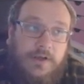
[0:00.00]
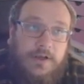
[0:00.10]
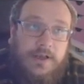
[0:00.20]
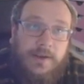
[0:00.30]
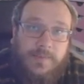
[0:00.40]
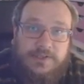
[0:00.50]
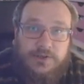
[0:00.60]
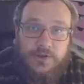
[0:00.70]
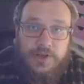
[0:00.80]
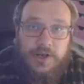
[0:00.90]
limit
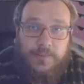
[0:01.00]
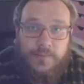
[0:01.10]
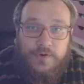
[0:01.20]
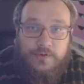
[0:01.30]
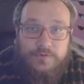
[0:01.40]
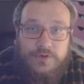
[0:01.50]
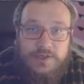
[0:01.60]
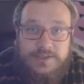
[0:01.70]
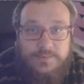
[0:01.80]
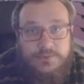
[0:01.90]
on the number of
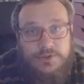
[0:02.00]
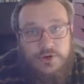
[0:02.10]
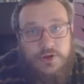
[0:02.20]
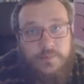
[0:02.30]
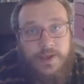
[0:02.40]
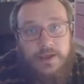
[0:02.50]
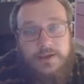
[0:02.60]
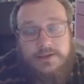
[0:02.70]
attempts you can make,